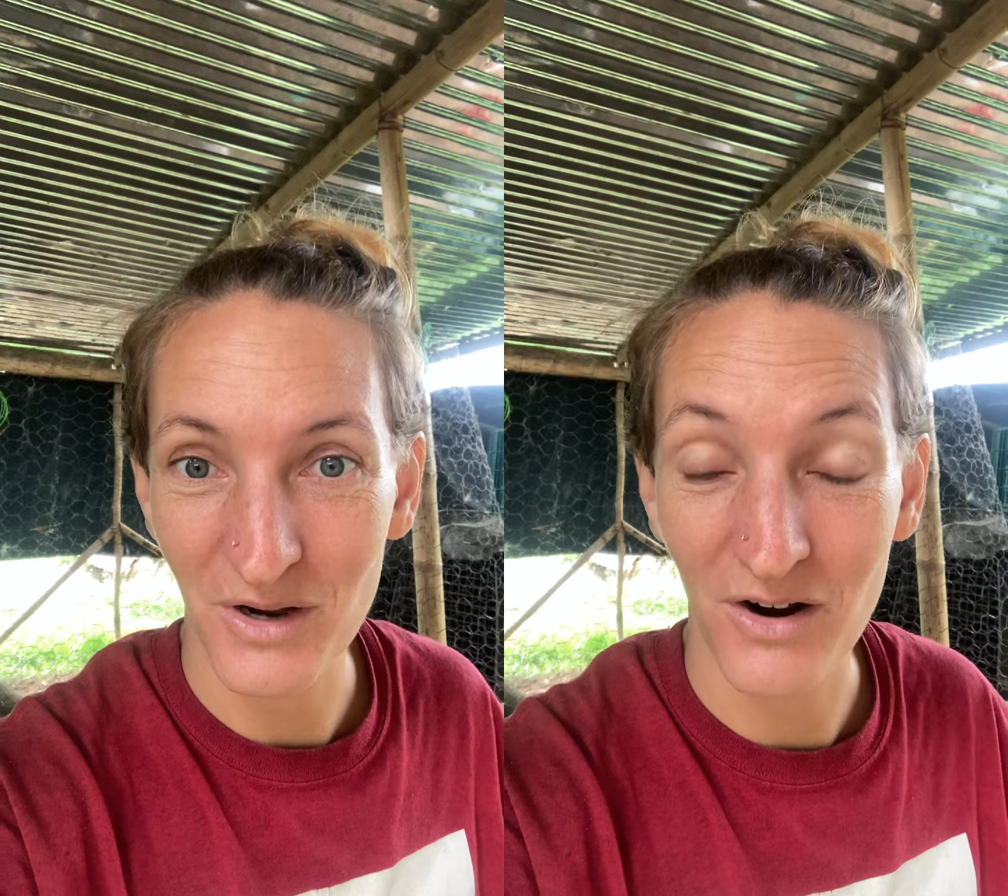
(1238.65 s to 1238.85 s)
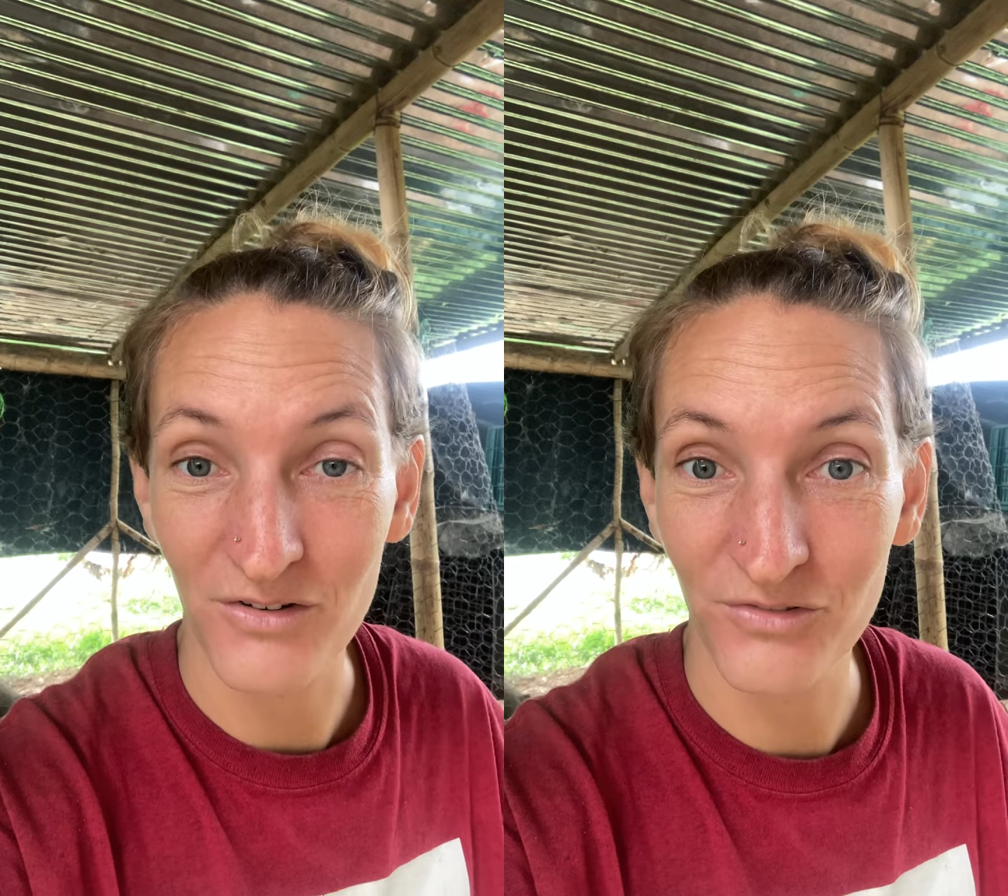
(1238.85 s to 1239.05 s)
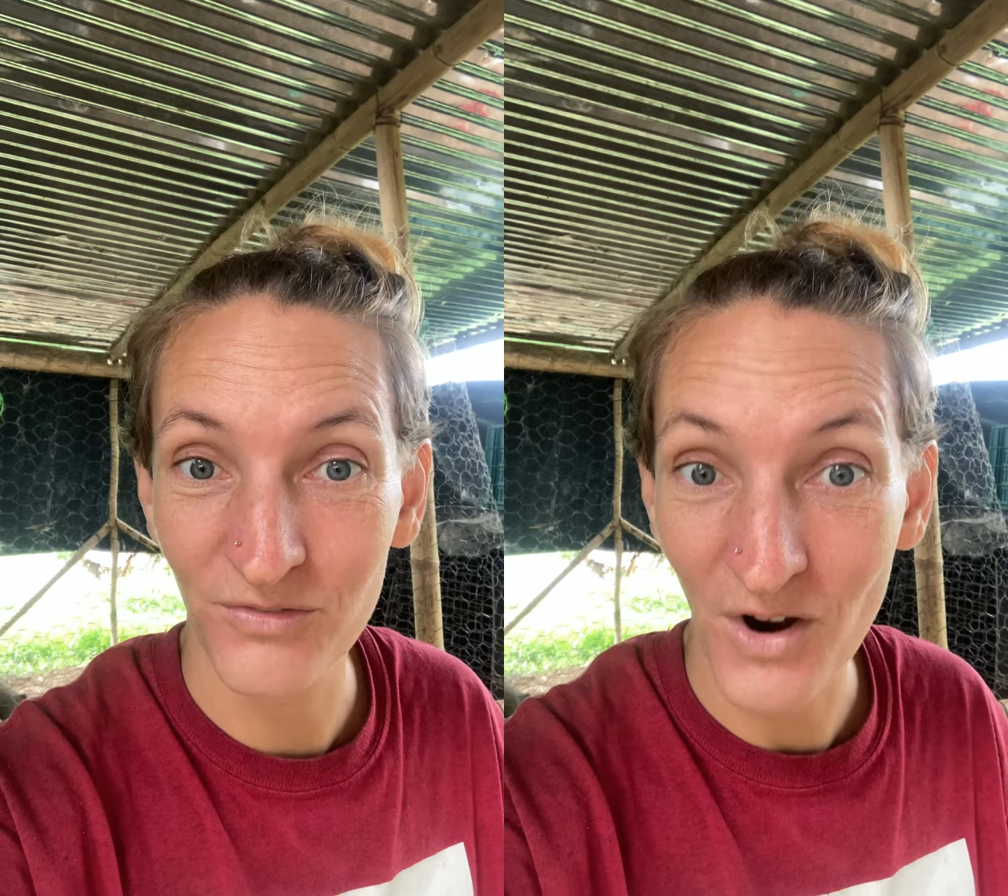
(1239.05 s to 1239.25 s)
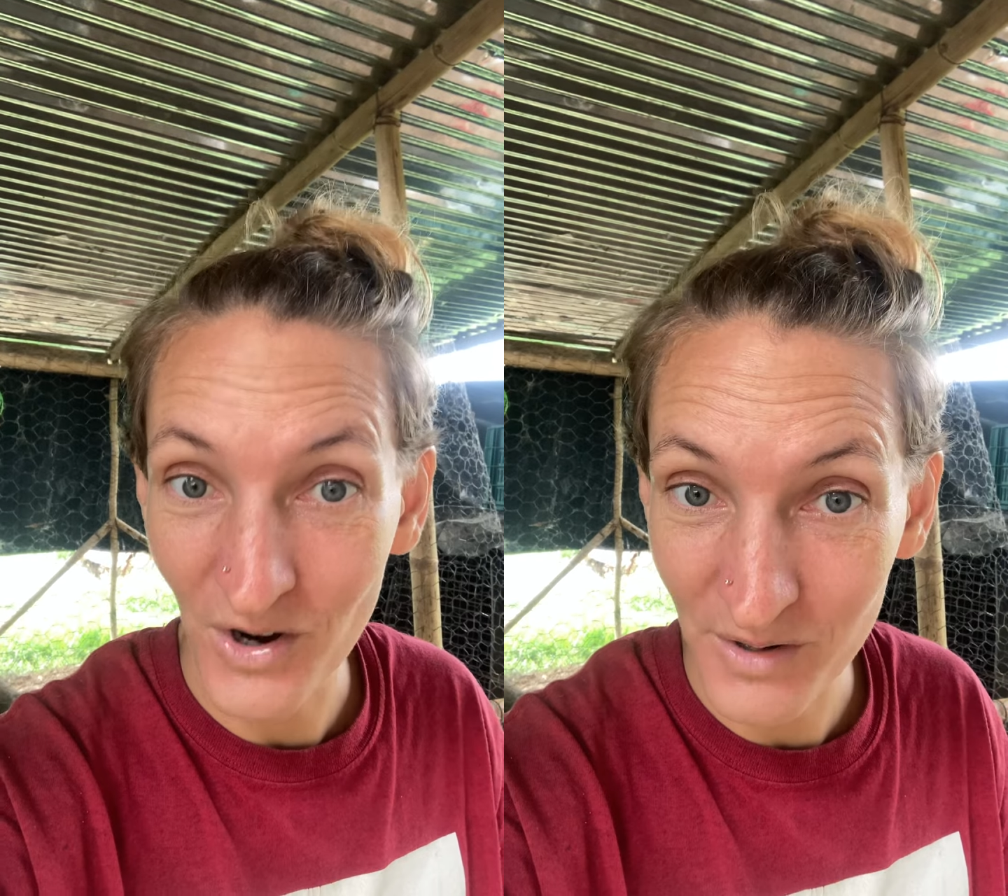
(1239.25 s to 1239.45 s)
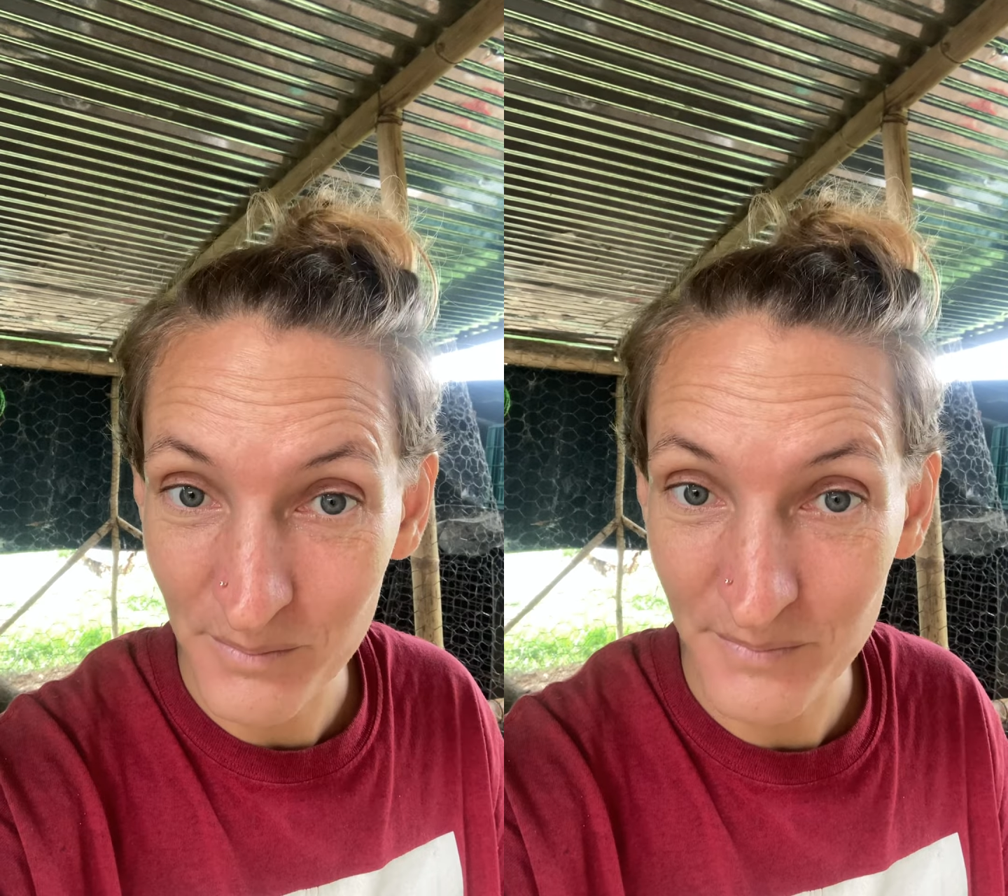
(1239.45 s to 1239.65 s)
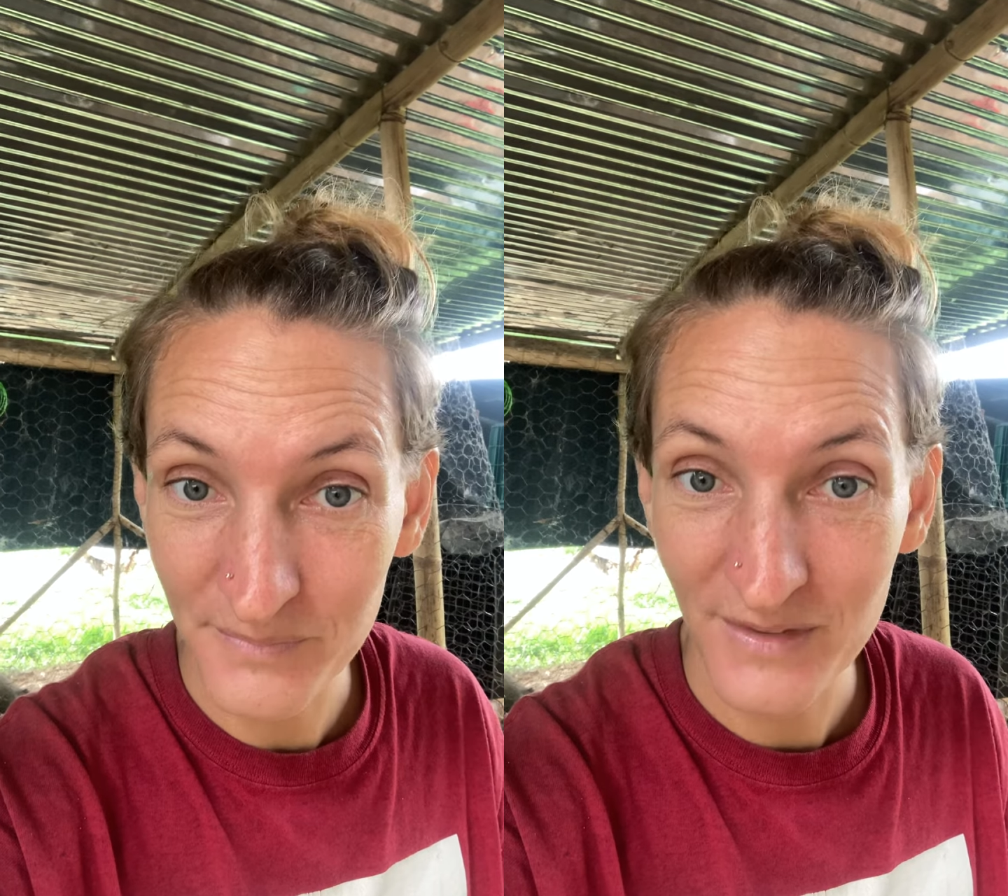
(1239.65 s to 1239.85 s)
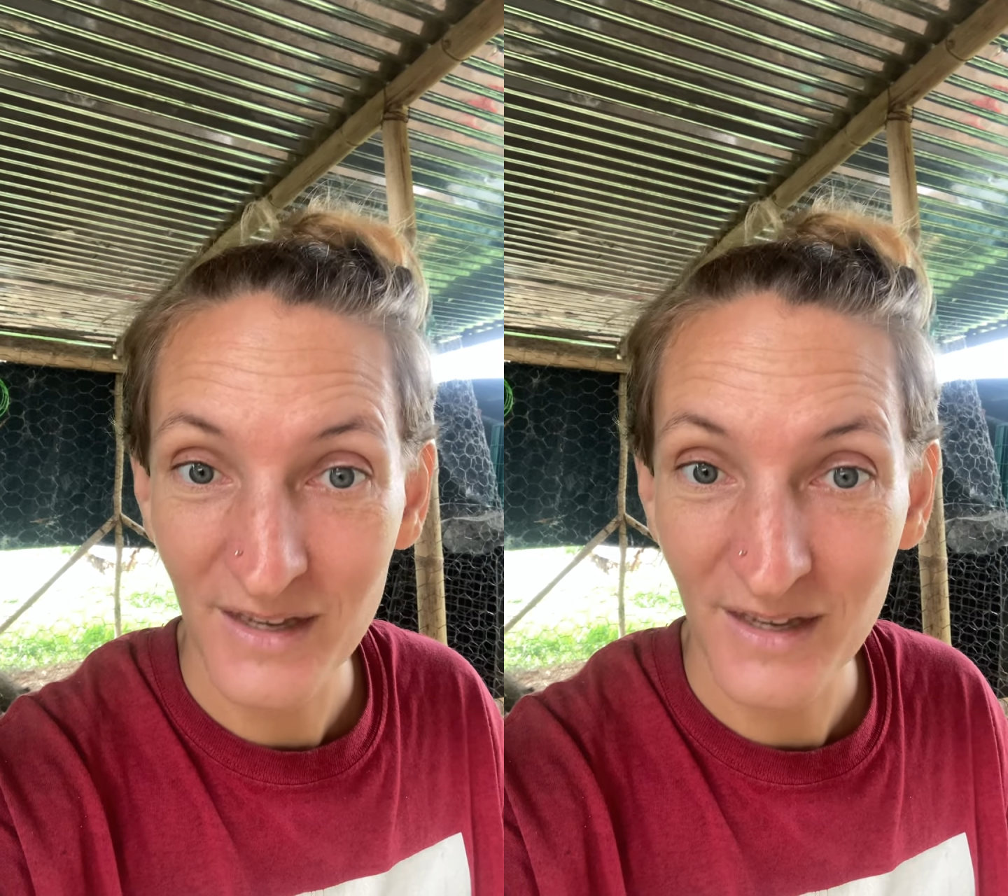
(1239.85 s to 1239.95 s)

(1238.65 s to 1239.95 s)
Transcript: our farm